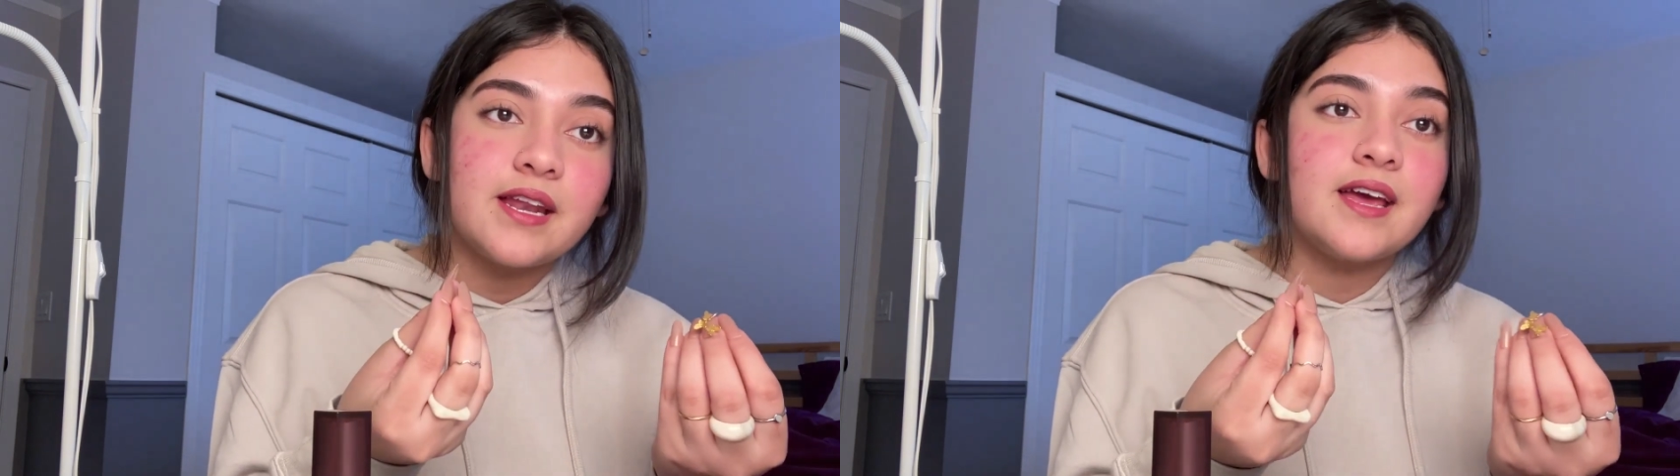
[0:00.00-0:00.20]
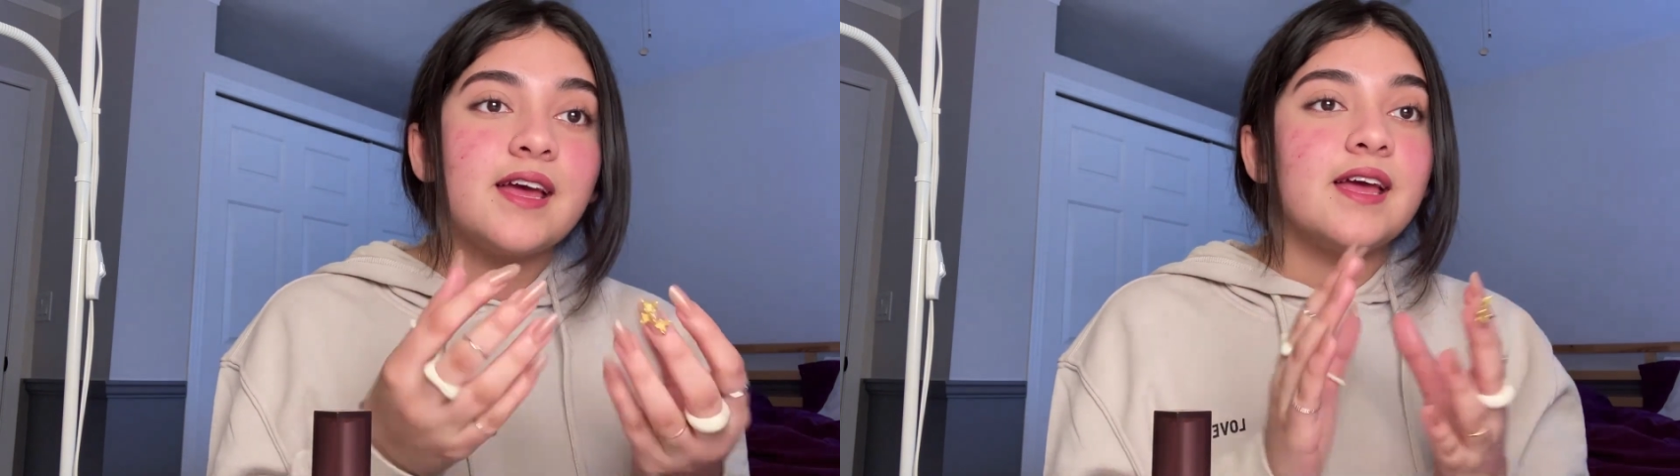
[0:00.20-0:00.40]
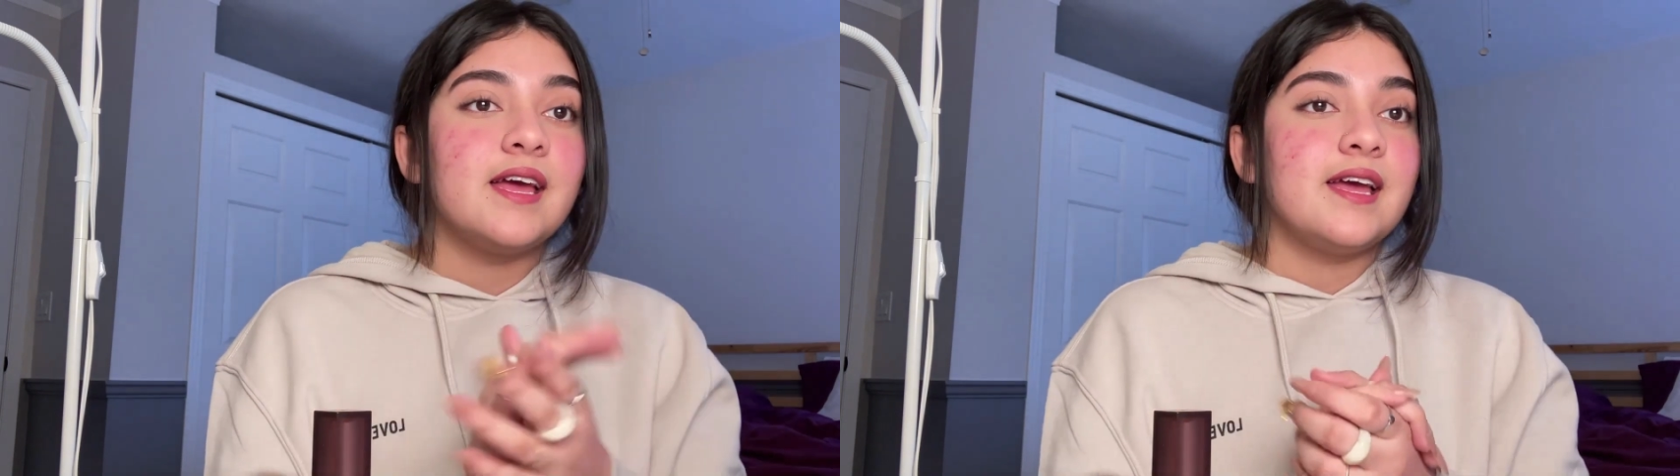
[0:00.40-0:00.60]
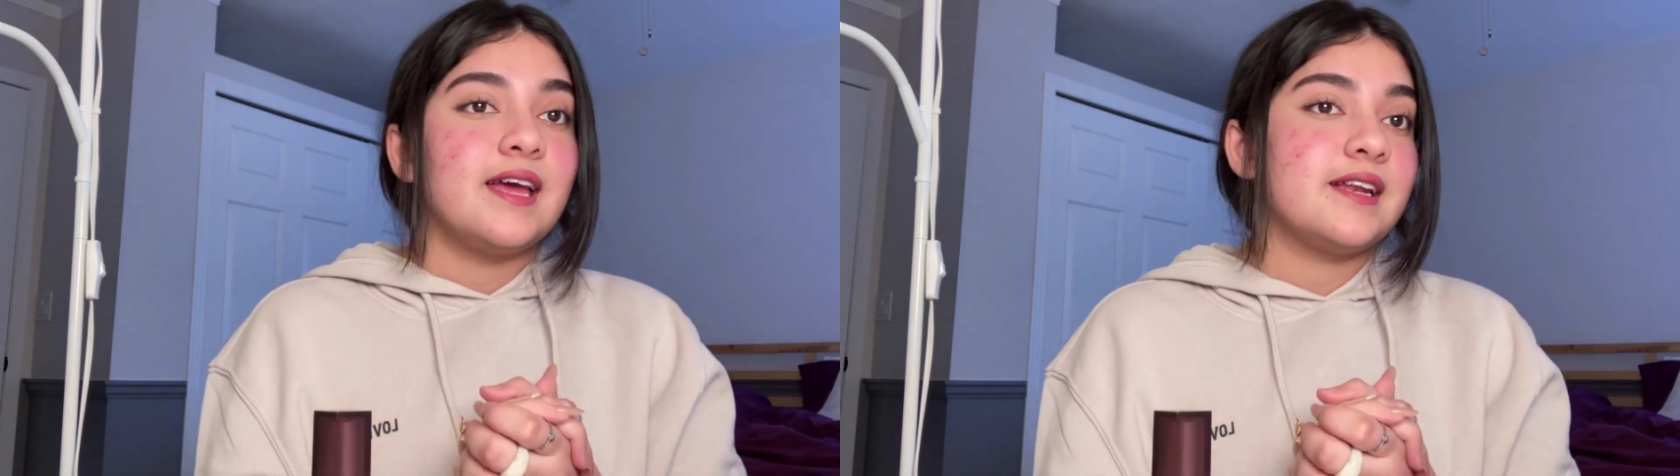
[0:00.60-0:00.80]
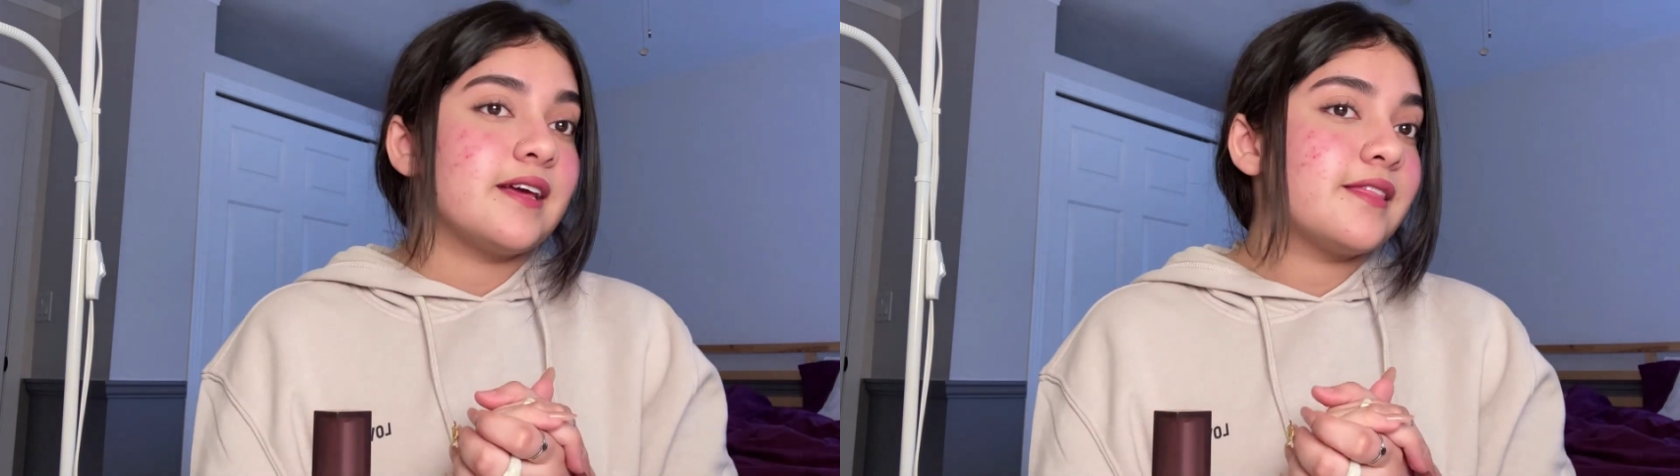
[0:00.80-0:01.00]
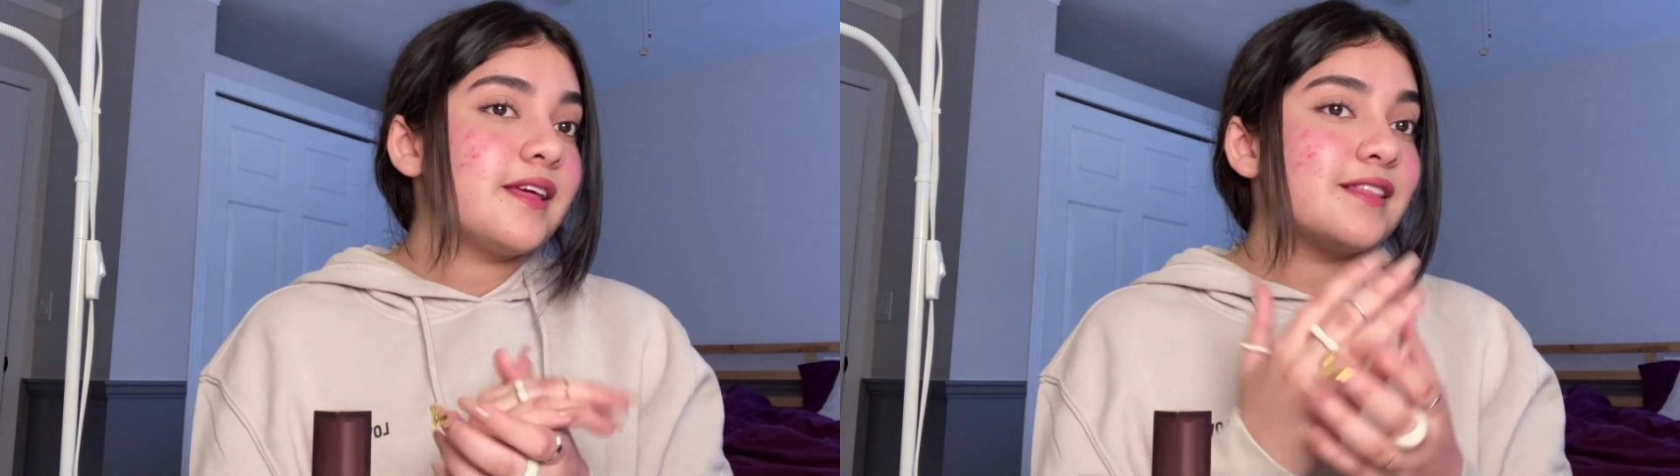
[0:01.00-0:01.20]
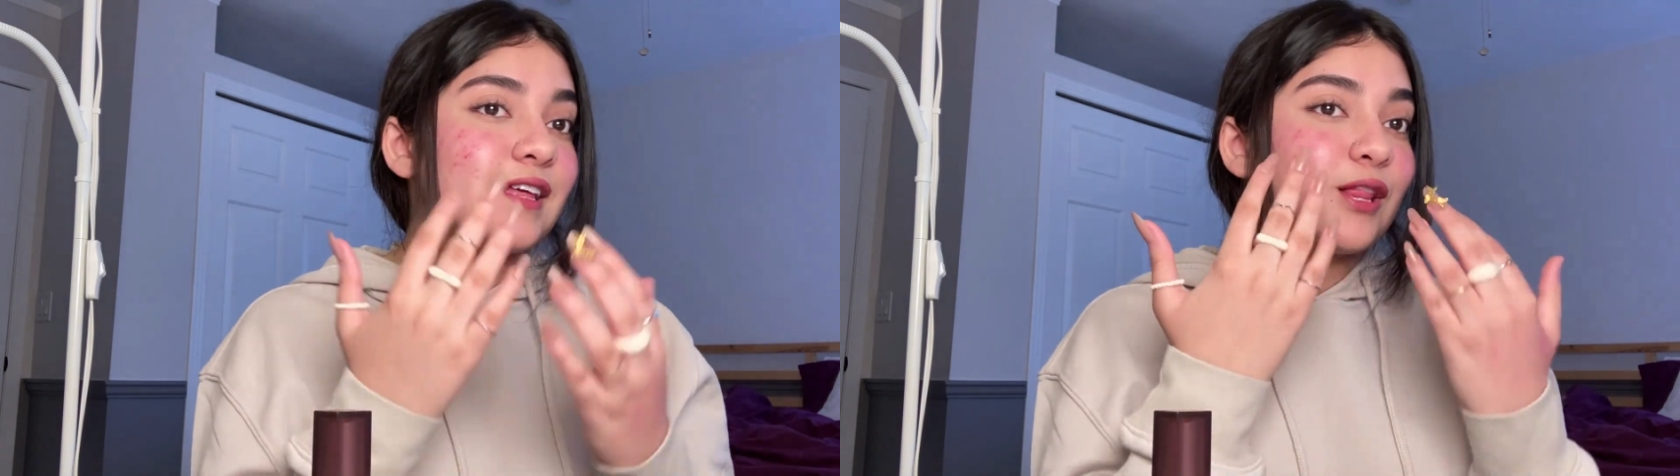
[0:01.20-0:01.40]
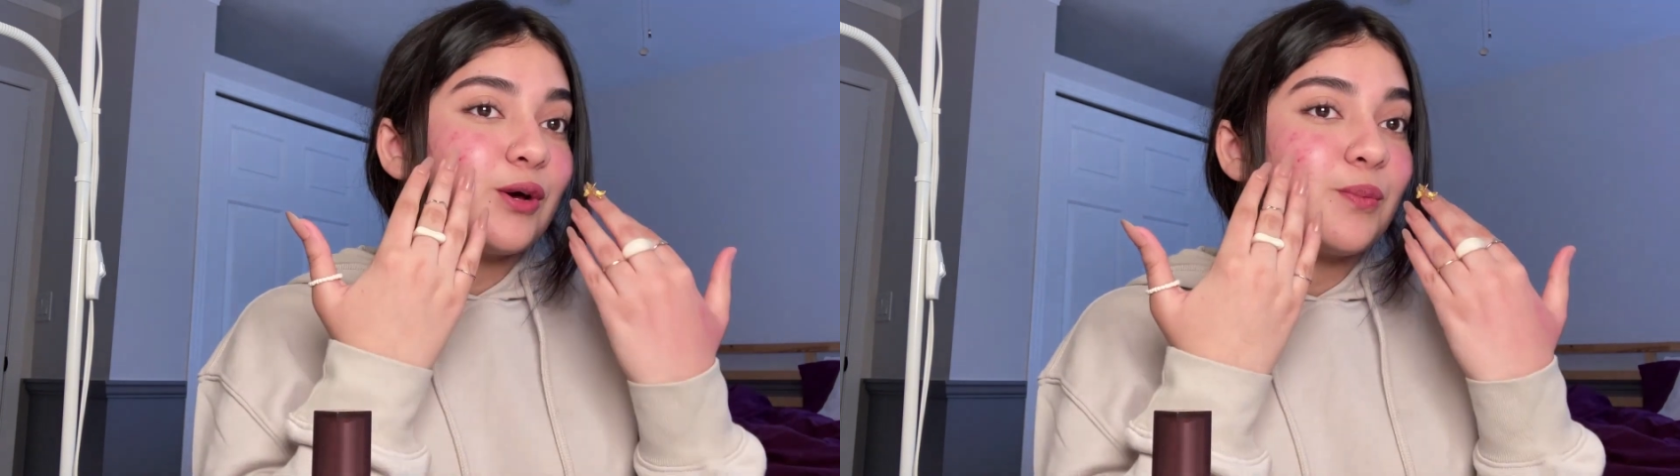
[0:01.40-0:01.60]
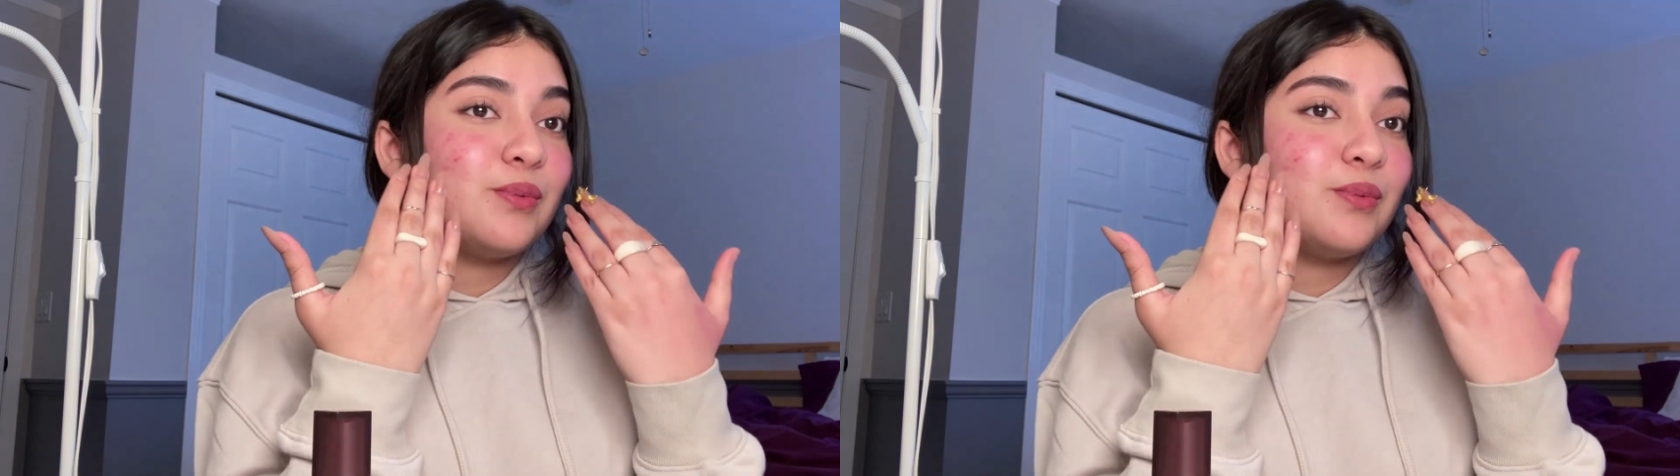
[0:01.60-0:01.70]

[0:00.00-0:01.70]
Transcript: and I think they look beautiful